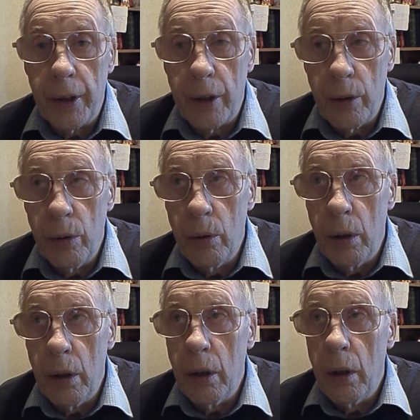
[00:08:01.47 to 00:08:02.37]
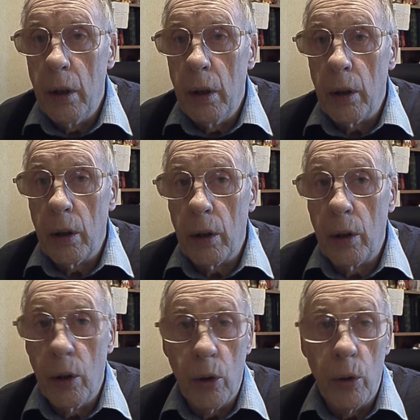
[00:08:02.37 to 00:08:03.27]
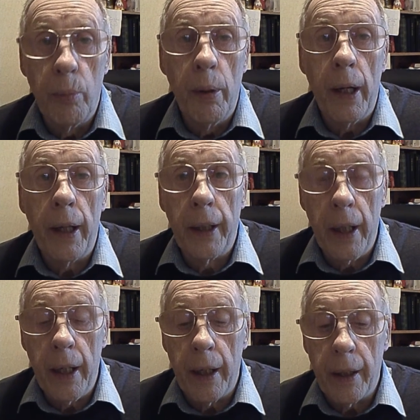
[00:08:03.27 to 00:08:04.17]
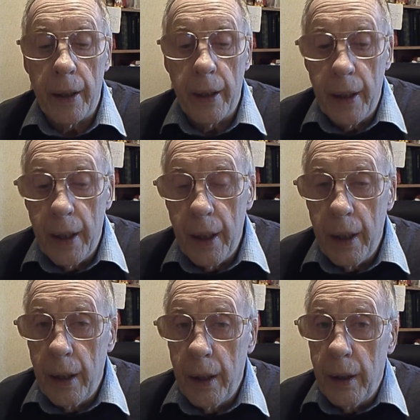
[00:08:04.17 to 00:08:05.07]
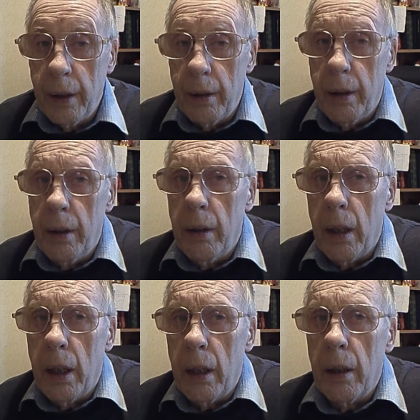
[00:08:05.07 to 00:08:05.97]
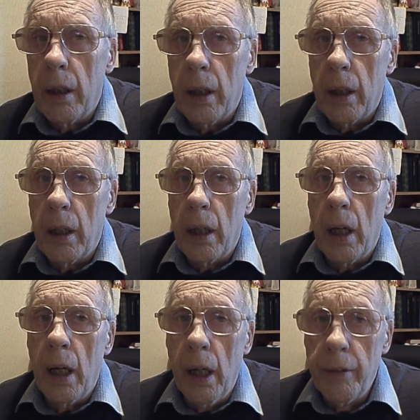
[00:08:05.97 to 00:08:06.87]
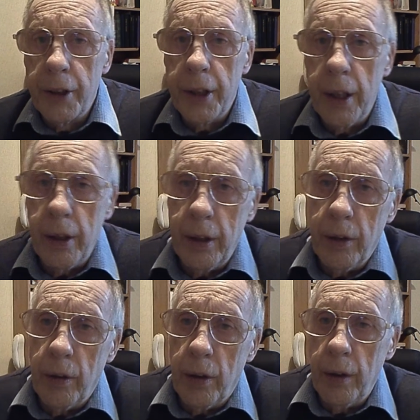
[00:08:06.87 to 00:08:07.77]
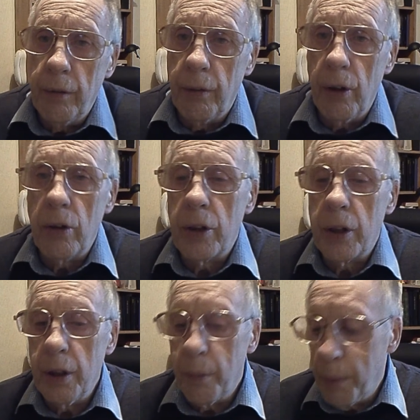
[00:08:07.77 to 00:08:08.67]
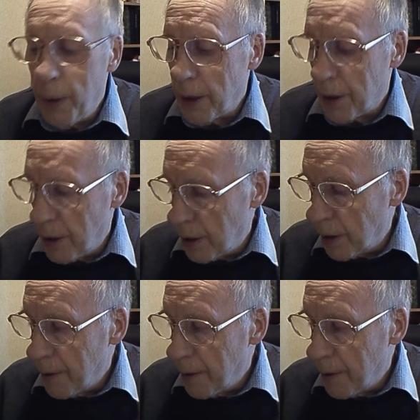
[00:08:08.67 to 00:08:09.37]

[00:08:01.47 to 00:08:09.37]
to go by car. Now, I have said in vlogs in the past that